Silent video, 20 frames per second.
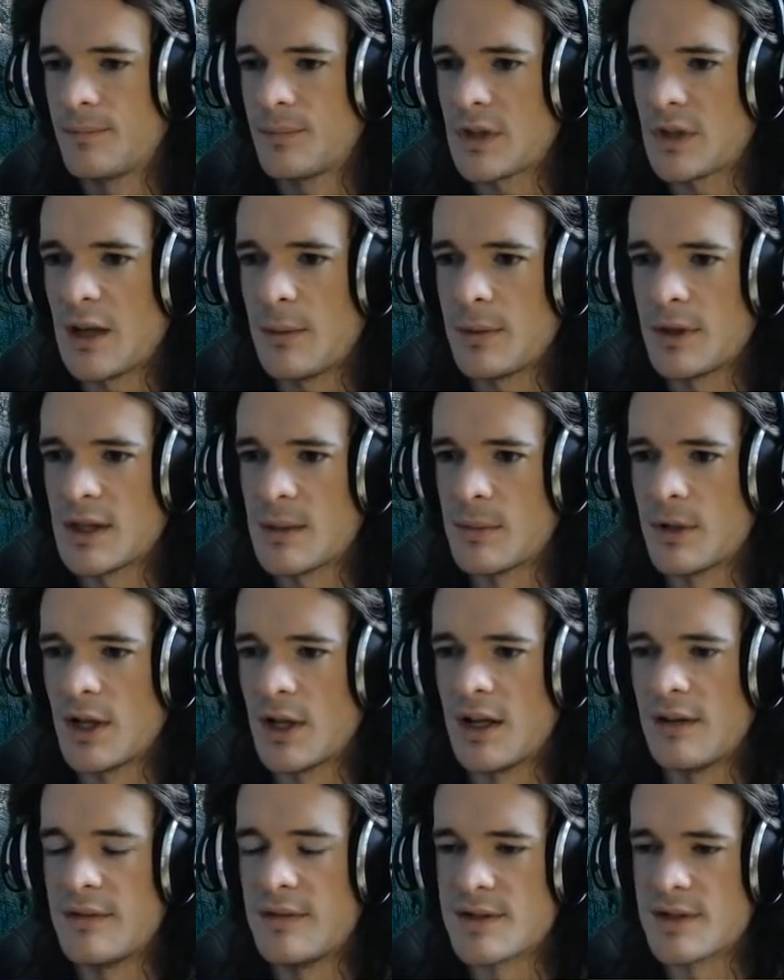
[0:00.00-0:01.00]
Keeping them
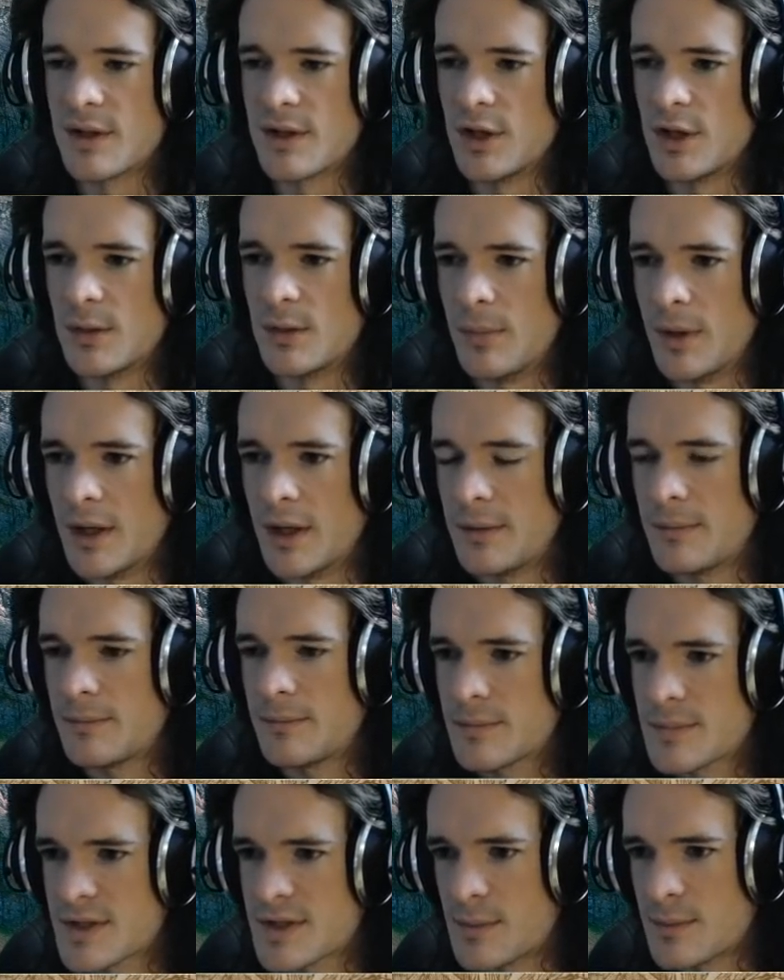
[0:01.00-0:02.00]
alive is good, but
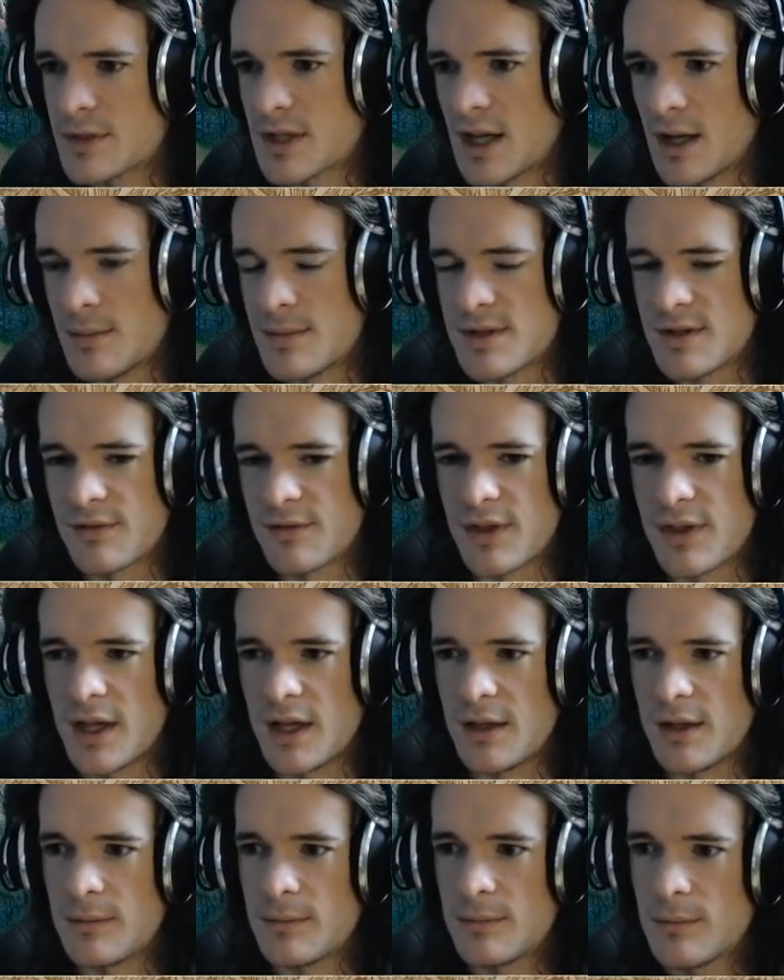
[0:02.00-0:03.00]
sometimes if
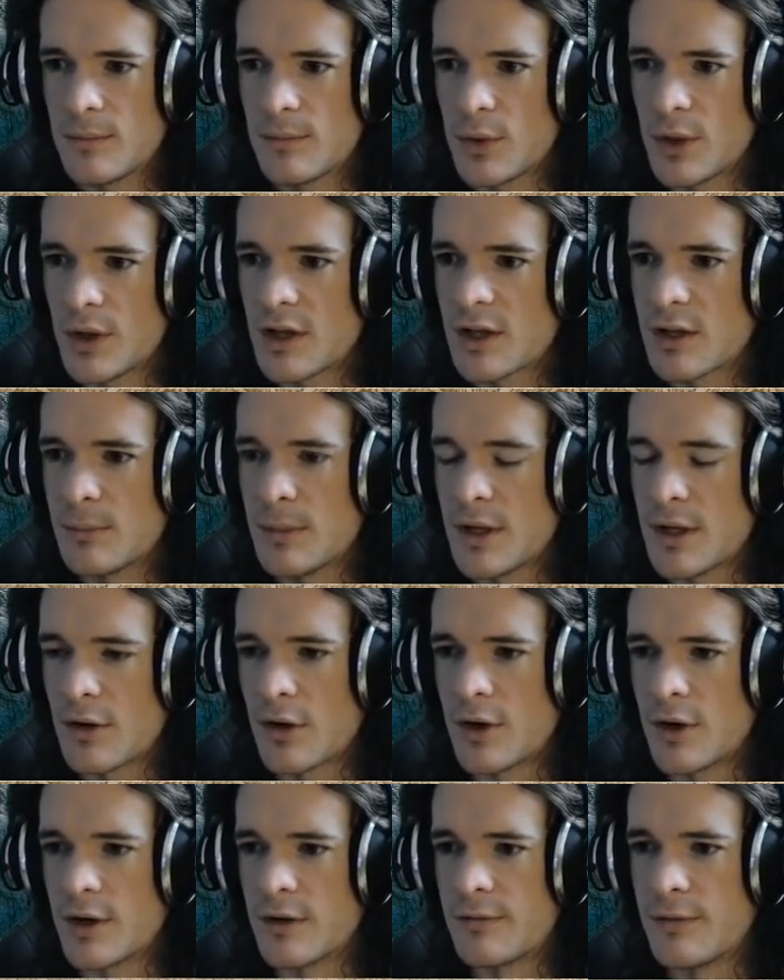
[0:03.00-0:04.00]
they really commit
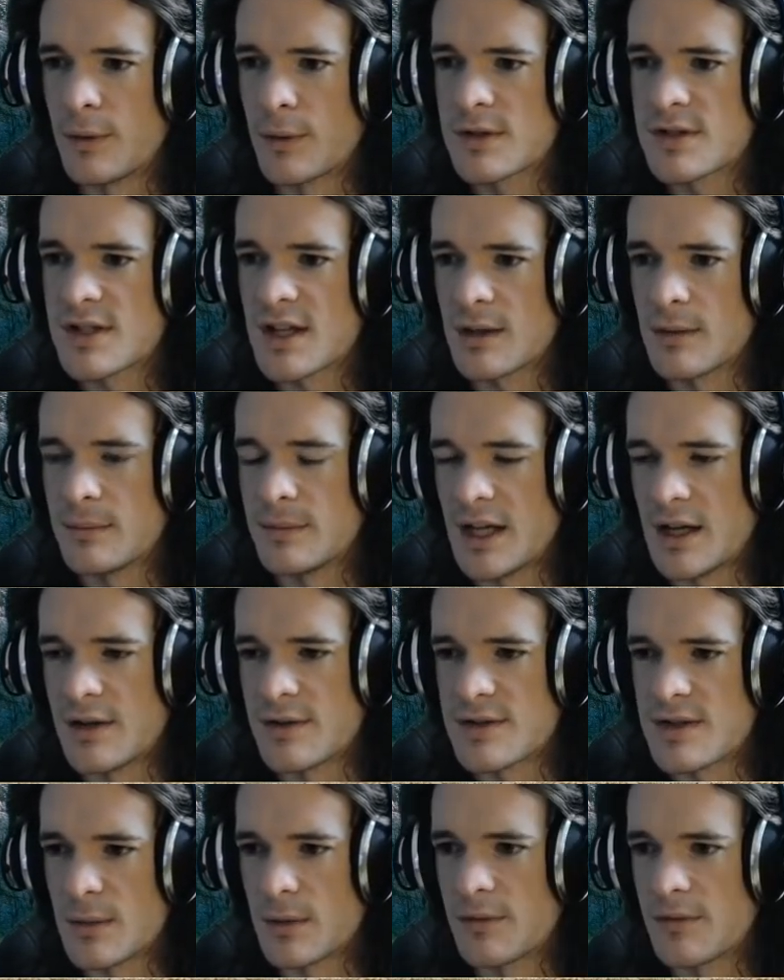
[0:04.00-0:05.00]
hard to focusing them
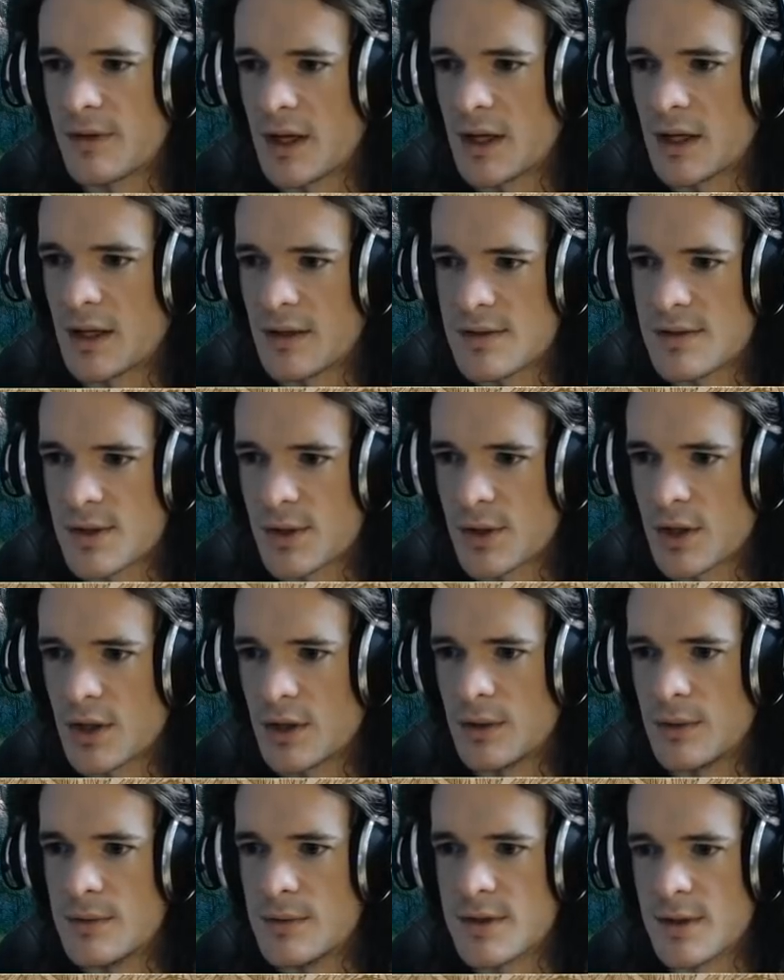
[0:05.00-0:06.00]
down, say with the Vikings, you're going
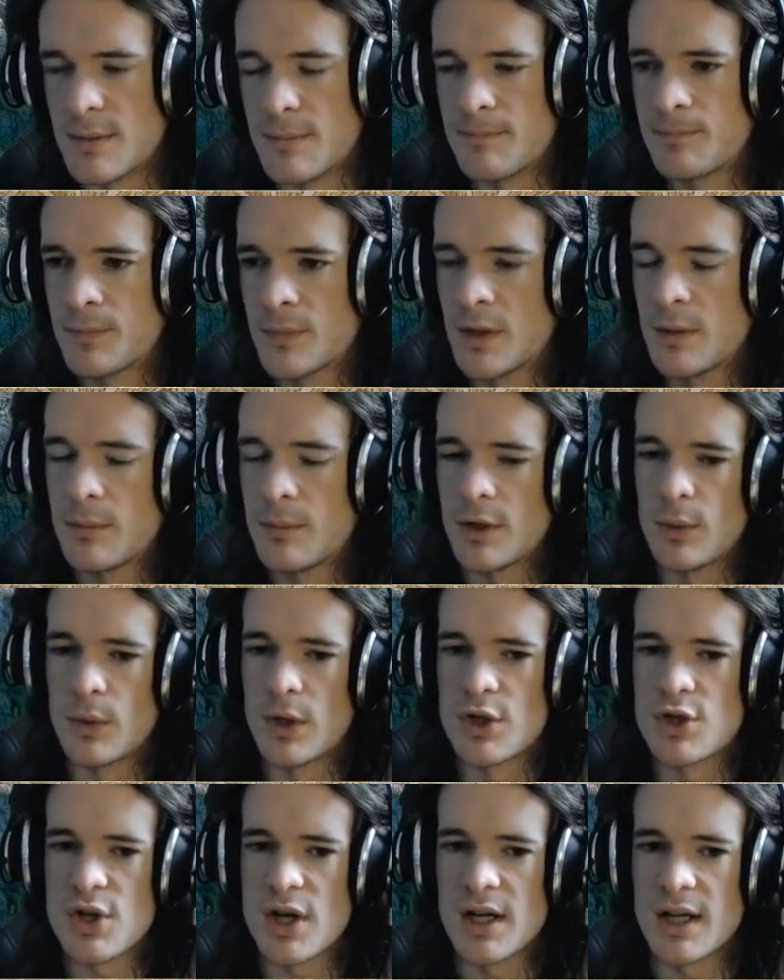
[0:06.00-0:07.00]
to lose them. But you
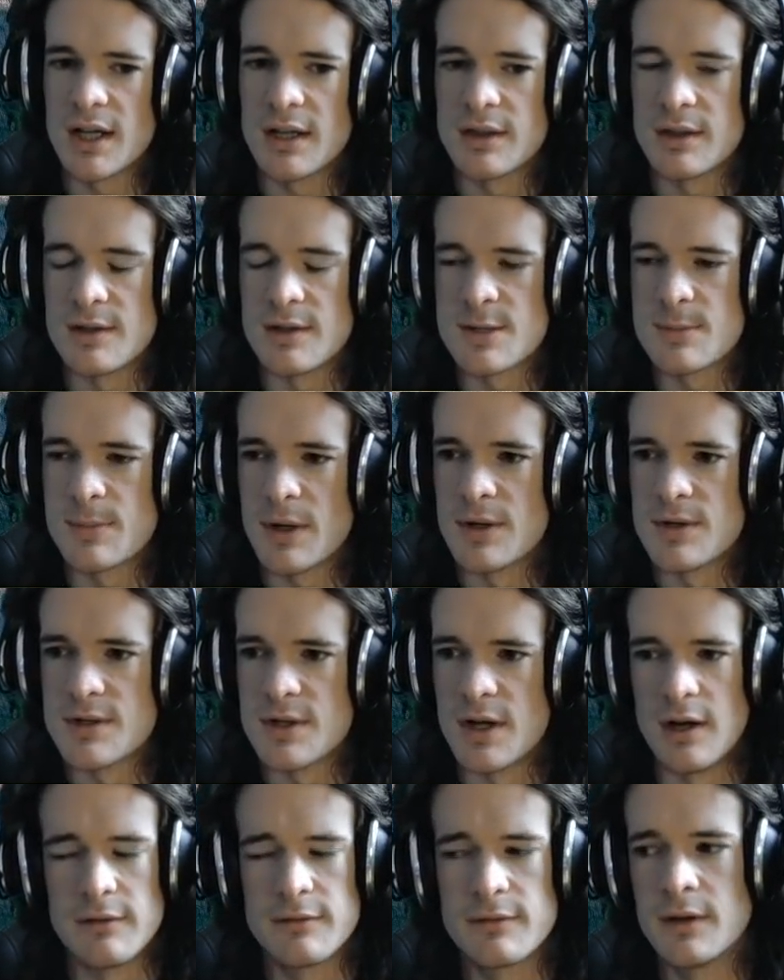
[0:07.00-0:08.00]
want to try to get their spells
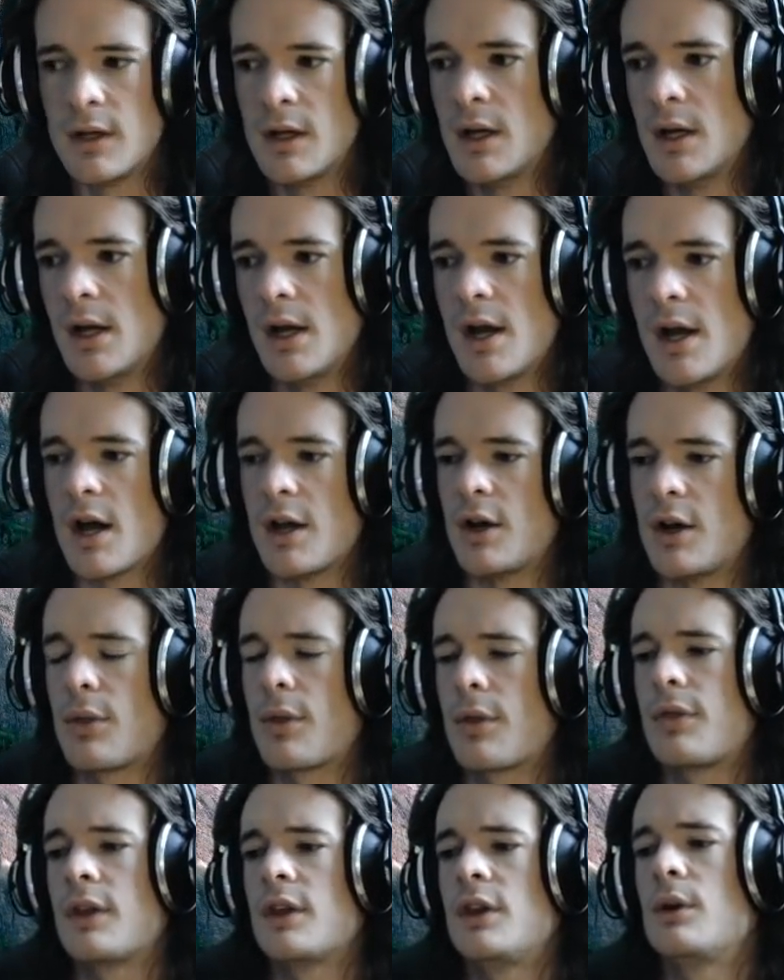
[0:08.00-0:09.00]
off.
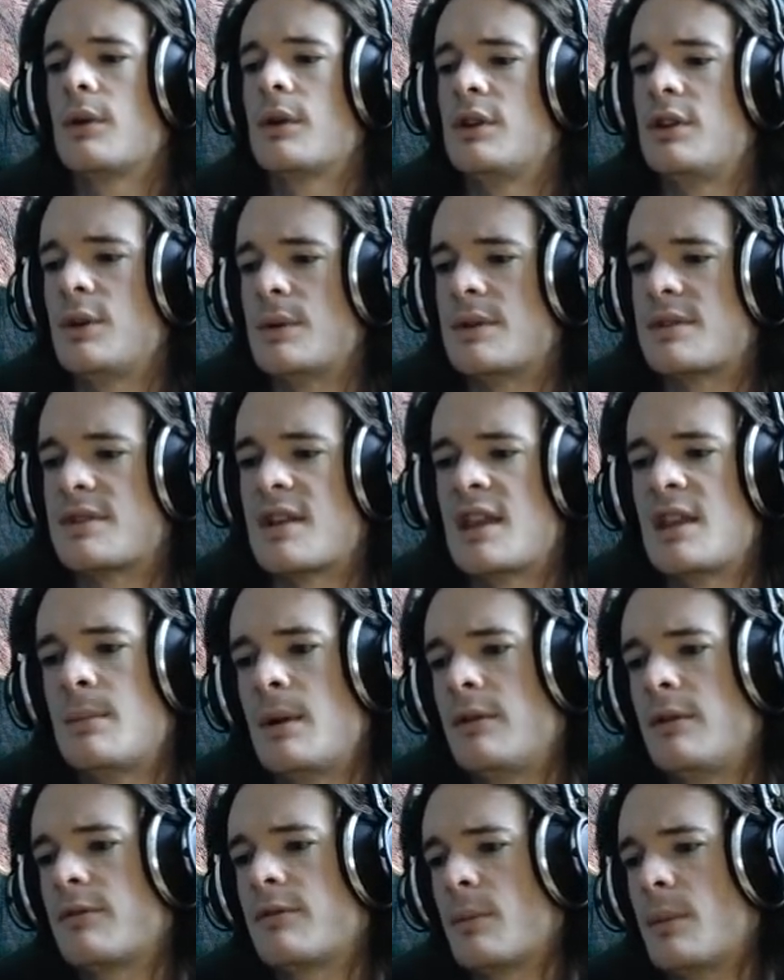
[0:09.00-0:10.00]
Another thing you could do is send them
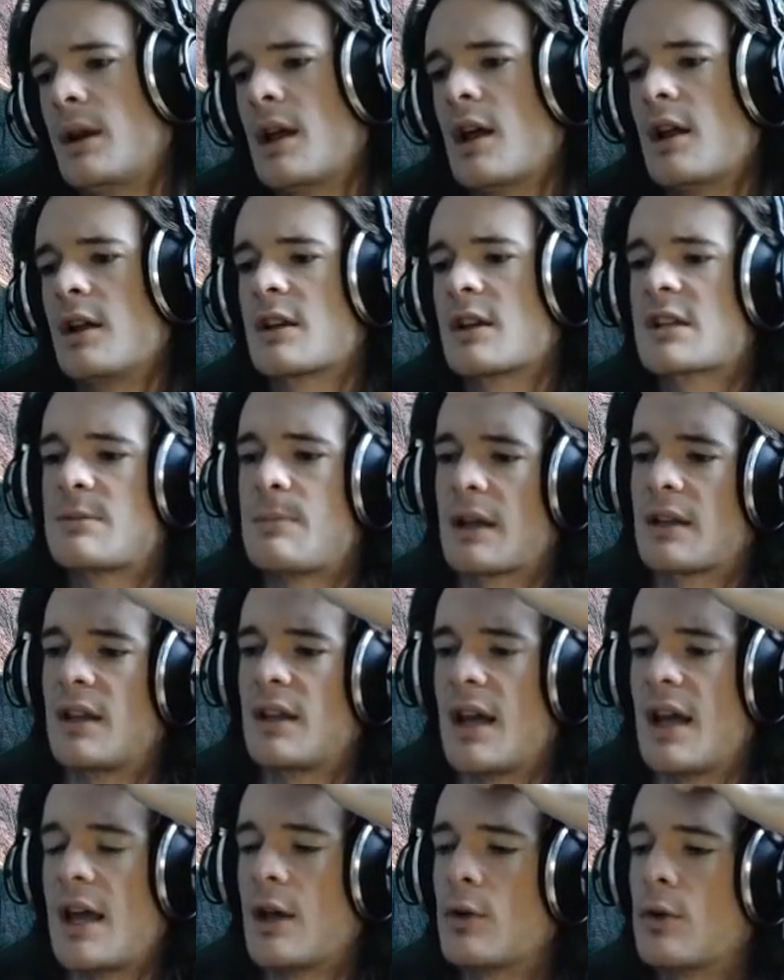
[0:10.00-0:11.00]
in from an
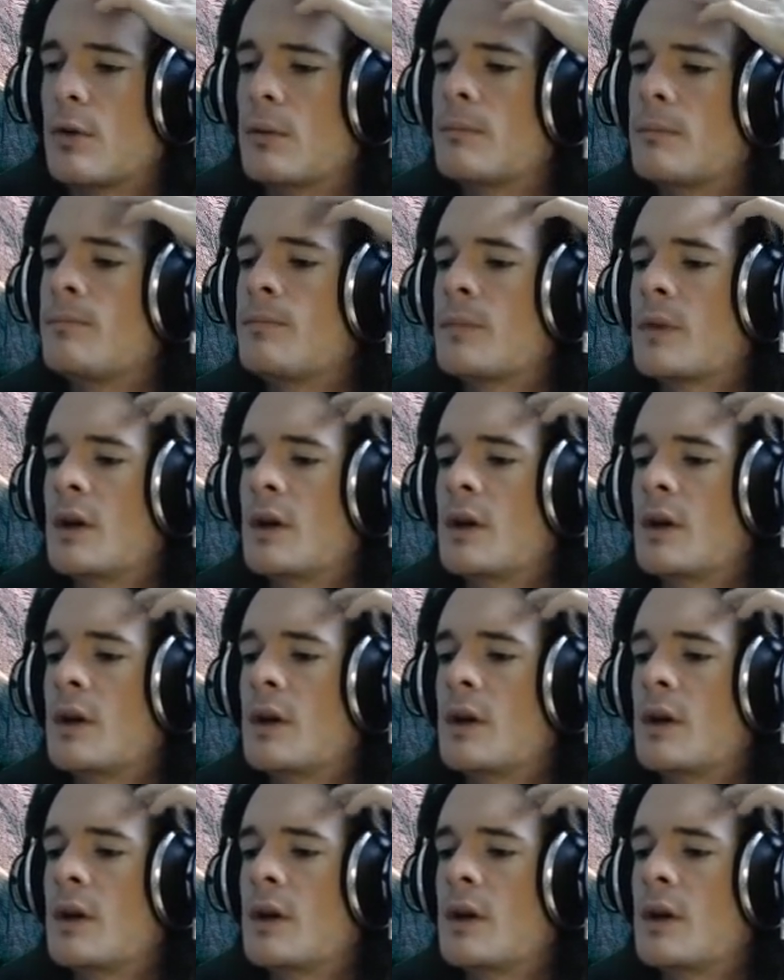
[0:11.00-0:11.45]
unexpected angle.